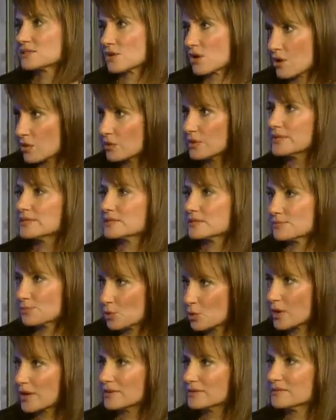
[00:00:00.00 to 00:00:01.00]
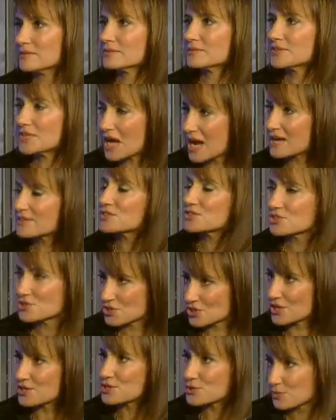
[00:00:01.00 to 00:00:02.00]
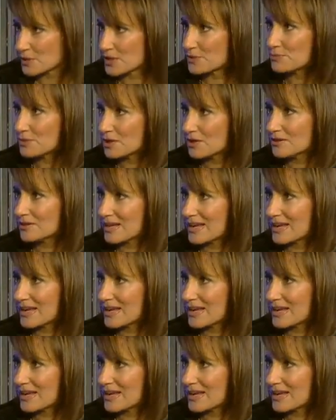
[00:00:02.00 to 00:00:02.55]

always important not to judge people,